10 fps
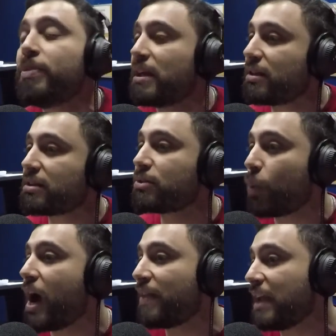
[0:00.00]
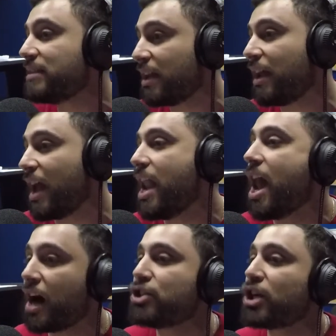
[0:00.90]
that this is why they did it, and
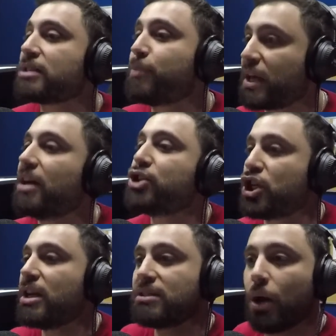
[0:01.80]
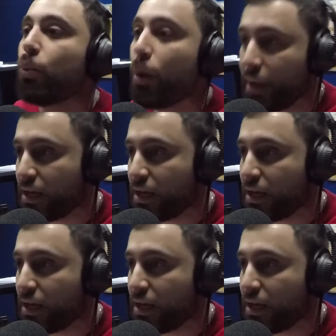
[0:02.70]
not just because she is a woman.